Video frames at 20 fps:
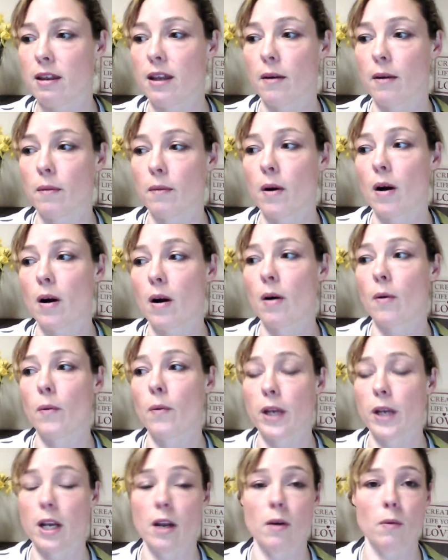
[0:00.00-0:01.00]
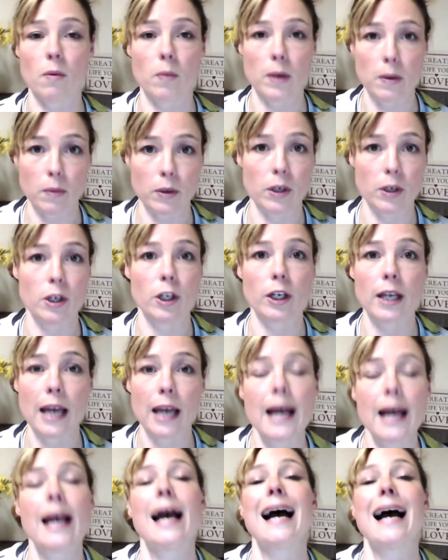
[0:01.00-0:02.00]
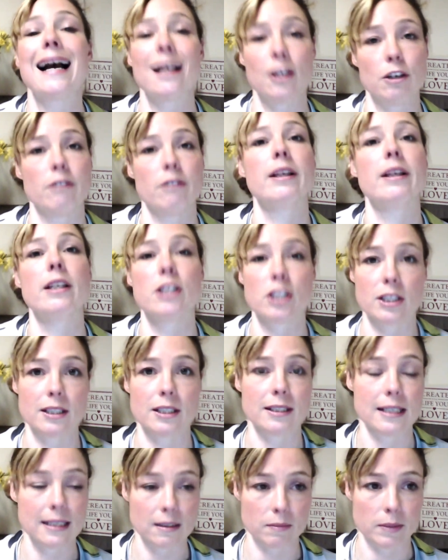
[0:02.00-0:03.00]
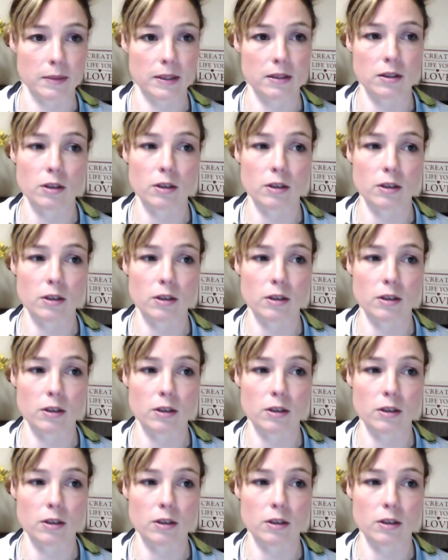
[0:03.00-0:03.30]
that, you know, we would look at your initial assessment.